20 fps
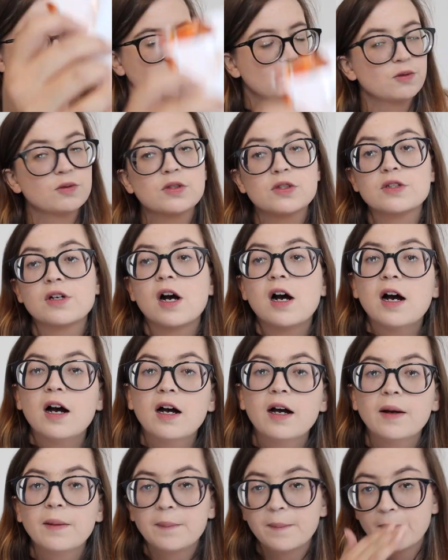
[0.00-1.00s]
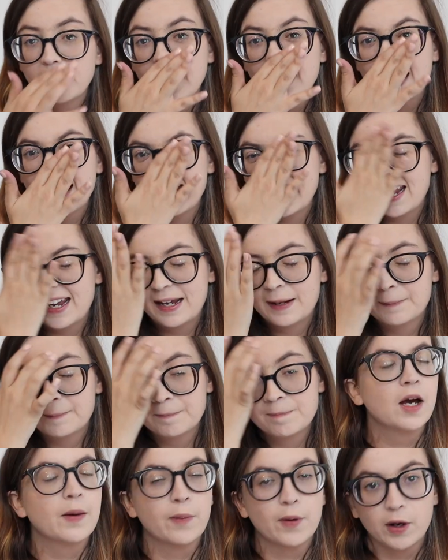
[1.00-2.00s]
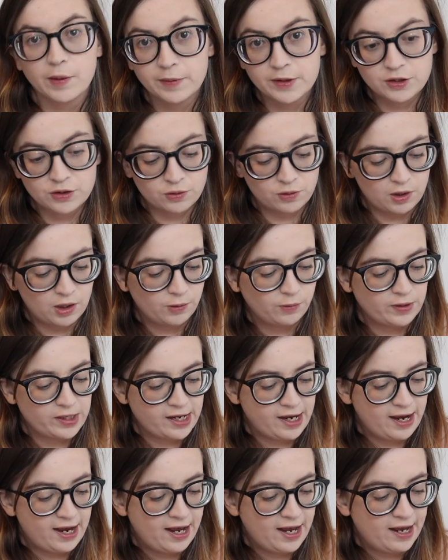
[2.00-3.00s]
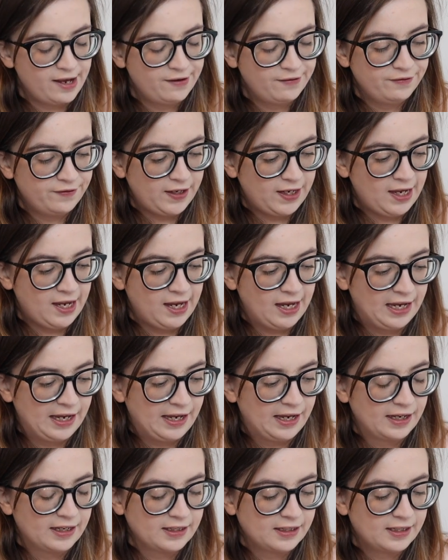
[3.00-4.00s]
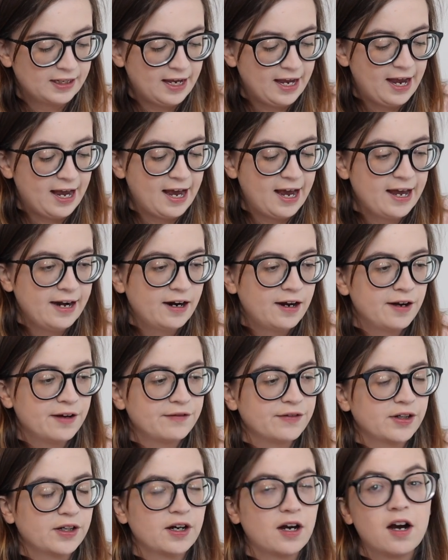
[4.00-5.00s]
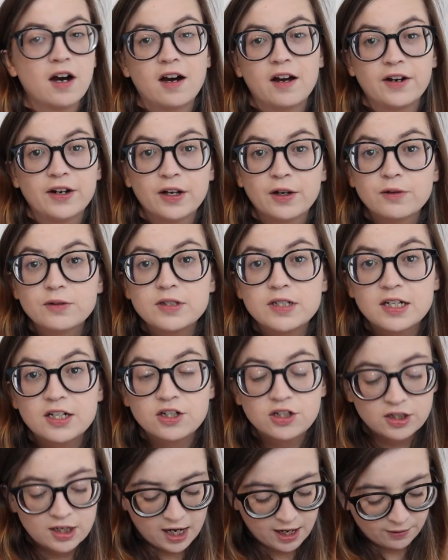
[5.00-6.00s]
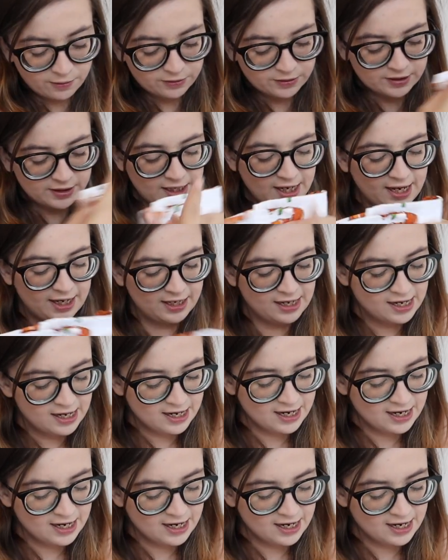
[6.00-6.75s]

If you saw my apartment tour, we have a cat avocado dish towel set,